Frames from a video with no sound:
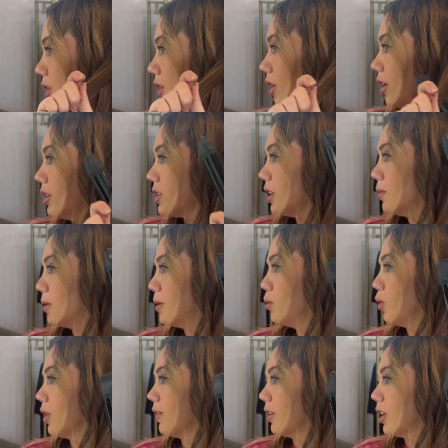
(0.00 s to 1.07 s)
it's gonna be
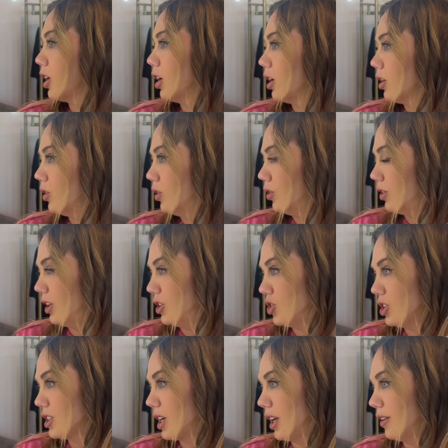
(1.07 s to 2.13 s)
more of a curl than
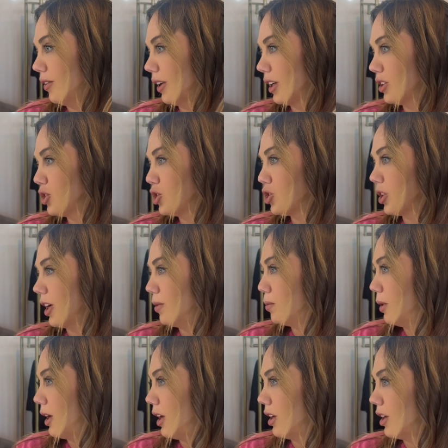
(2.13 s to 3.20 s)
just kind of like a straight
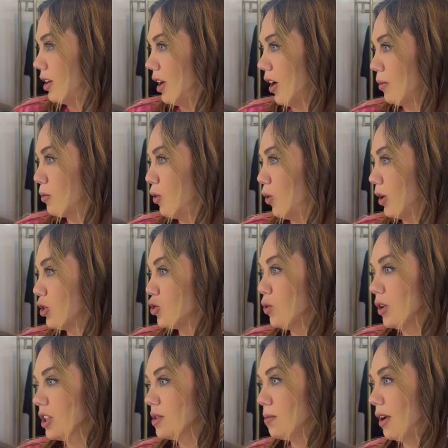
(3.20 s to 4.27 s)
bend. Now I'm going
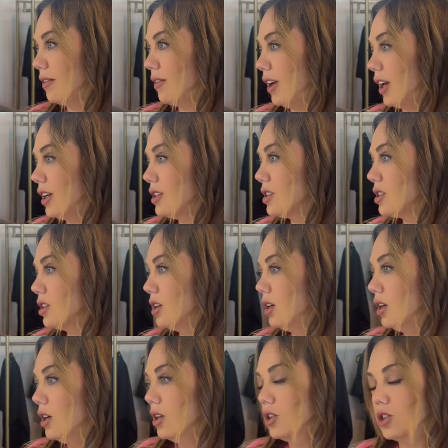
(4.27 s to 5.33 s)
towards my face.
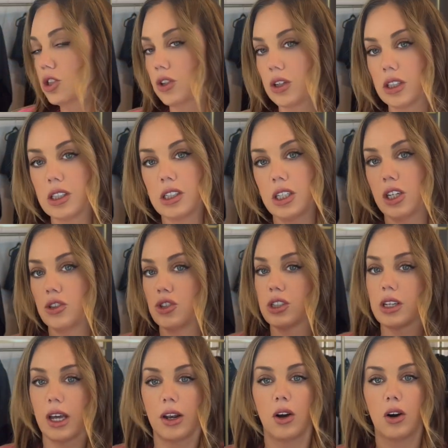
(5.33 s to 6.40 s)
So you can see you just
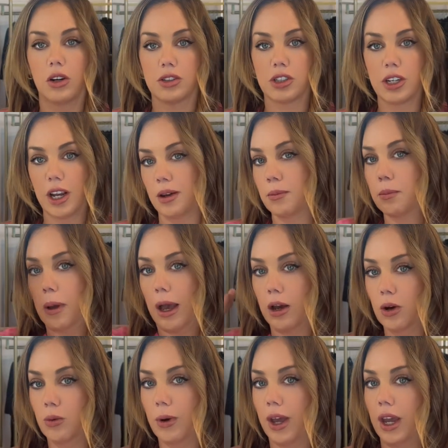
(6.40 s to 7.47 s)
kind of alternate back
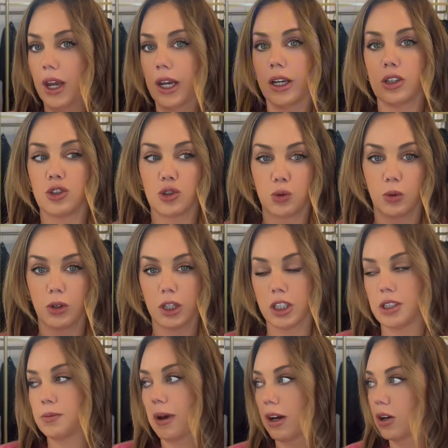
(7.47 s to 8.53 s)
away,
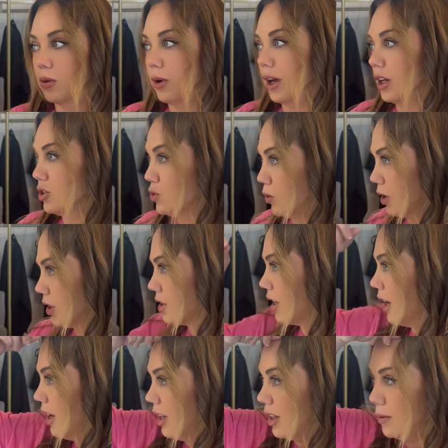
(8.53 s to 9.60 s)
towards, back away, towards.
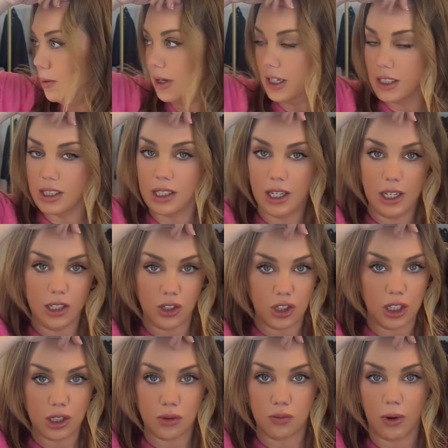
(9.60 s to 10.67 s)
The biggest thing is
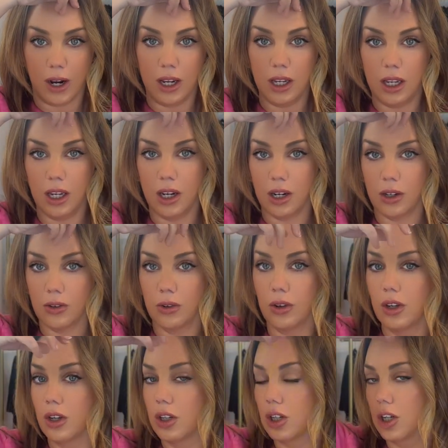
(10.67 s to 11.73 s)
just right here.
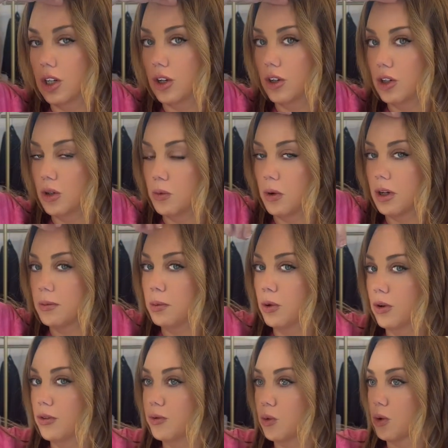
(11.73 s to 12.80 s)
You know, you wanna
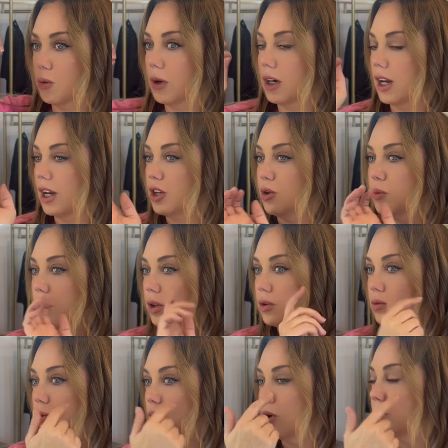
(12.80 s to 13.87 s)
pull forward and you wanna
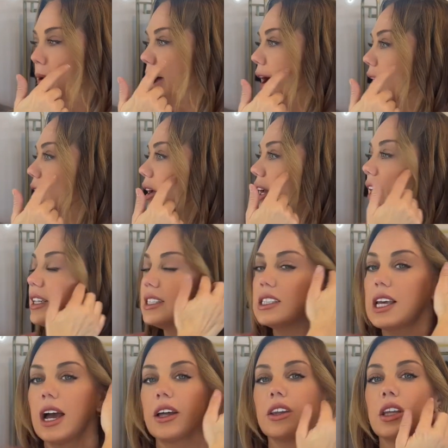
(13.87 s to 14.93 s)
roll back
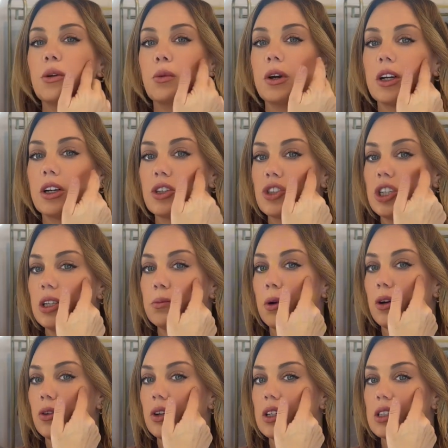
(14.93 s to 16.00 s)
exactly where your
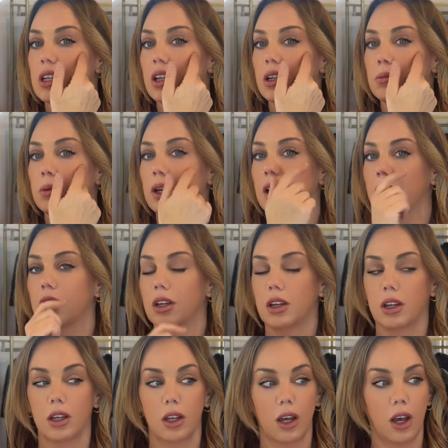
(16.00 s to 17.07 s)
cheekbone is gonna be.
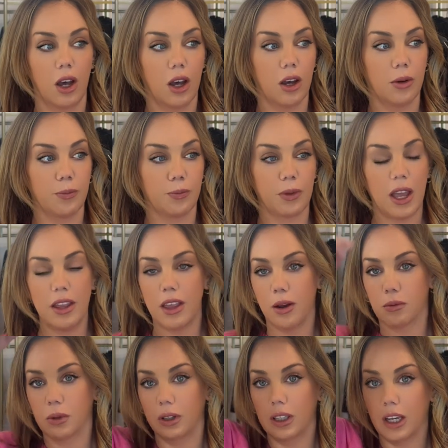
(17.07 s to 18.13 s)
And that
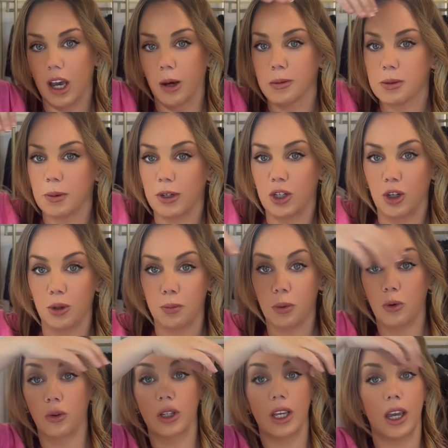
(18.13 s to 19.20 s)
really helps by you
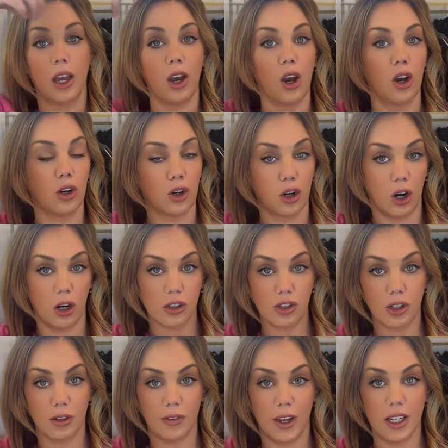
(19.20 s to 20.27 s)
pulling it across
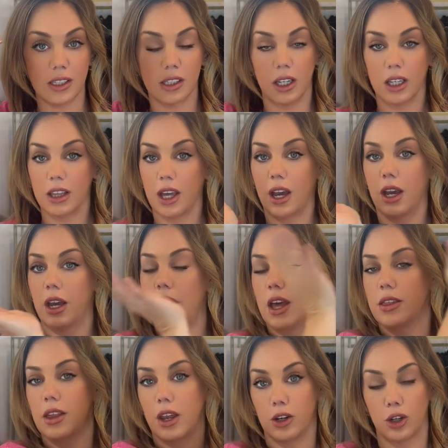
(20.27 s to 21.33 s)
your face like that
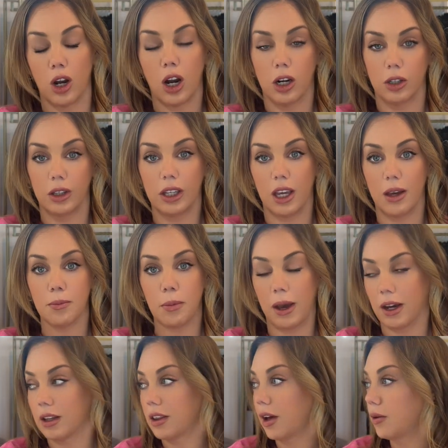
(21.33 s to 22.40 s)
and then curling it
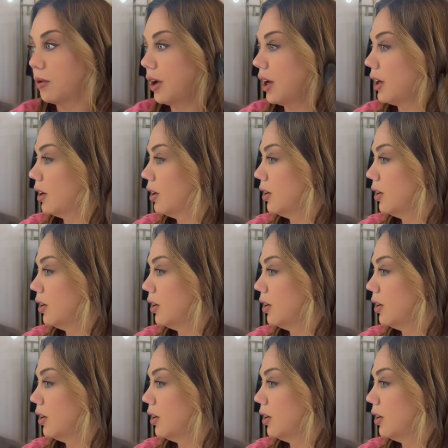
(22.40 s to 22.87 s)
back that way.